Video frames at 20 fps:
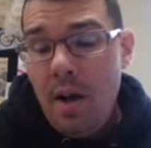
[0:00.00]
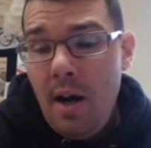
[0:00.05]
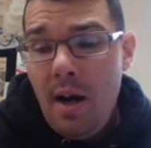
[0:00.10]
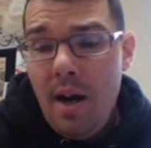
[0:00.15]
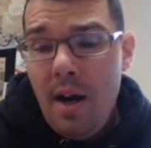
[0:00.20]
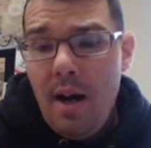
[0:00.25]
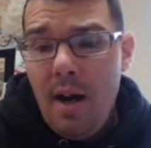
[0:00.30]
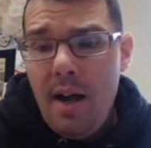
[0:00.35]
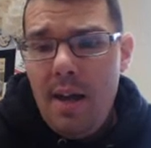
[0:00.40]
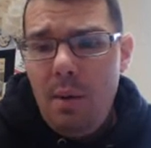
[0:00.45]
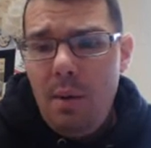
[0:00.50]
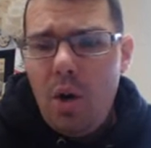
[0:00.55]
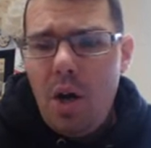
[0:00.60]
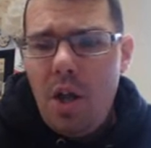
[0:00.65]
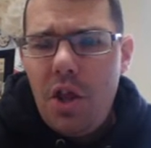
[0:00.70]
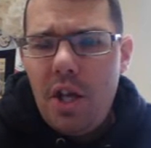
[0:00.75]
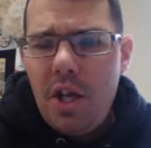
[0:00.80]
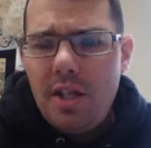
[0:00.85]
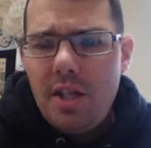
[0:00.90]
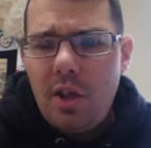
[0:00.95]
And
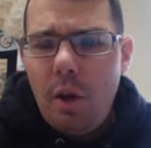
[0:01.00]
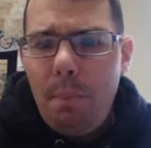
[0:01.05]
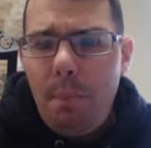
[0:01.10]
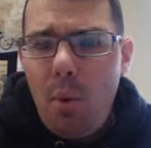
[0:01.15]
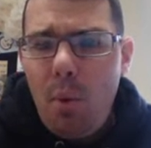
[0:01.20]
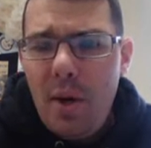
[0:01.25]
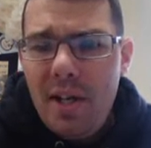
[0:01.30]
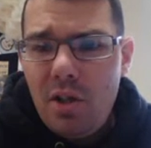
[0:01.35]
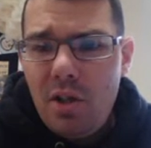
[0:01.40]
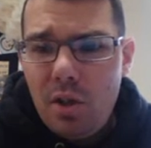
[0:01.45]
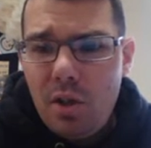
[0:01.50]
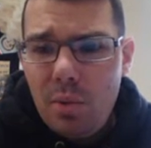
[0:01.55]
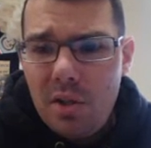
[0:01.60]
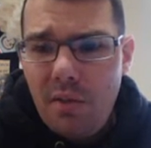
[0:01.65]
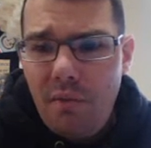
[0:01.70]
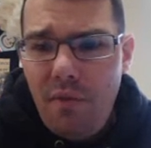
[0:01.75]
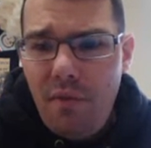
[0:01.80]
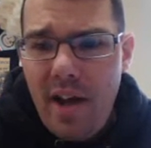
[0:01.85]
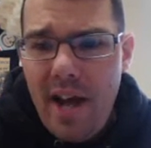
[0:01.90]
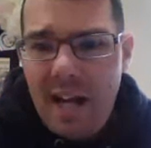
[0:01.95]
one of the things that they'll point to is
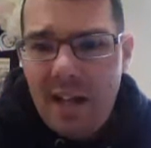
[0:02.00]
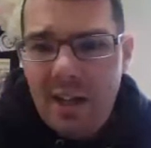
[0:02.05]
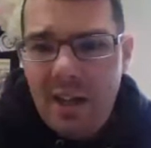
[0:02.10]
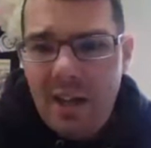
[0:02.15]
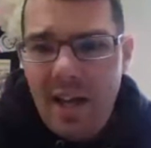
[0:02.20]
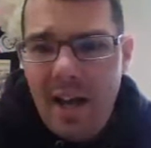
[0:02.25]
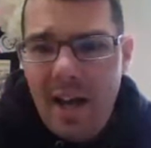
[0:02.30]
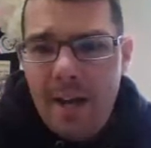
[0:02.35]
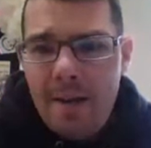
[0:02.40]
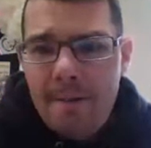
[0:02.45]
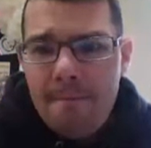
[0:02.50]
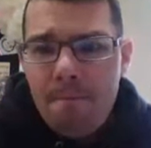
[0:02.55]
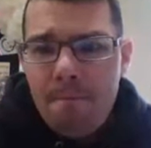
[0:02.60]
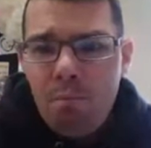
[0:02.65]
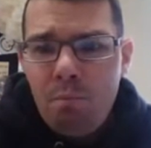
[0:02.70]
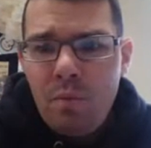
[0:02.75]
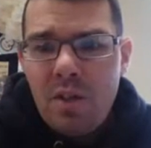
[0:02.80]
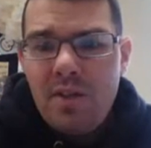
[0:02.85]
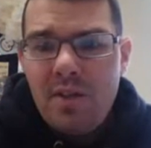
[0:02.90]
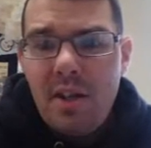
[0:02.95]
the fact that
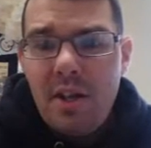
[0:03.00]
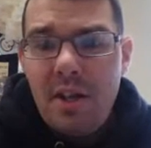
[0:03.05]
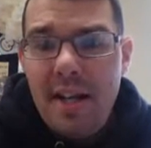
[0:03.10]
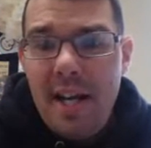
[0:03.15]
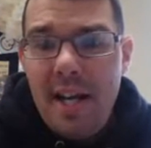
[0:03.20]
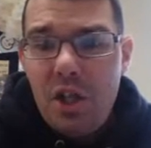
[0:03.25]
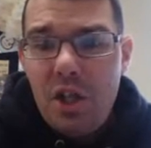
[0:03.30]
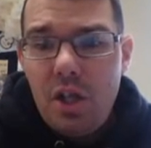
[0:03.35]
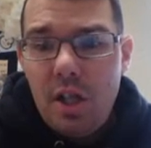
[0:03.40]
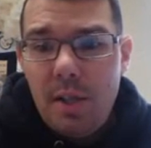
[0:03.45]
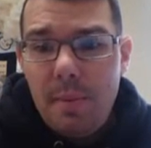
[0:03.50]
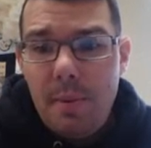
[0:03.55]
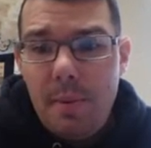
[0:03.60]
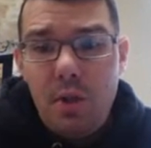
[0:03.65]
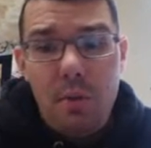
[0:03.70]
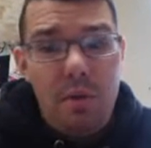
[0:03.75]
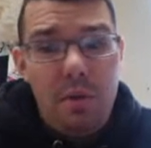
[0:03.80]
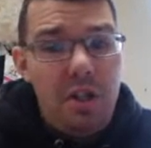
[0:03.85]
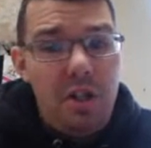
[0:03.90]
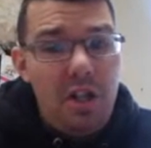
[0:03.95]
segregation,
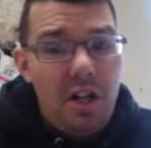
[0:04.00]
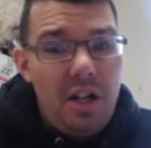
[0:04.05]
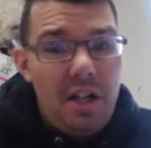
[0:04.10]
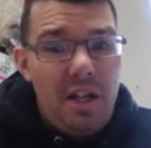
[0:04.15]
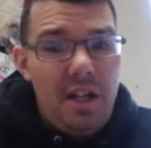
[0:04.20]
especially with young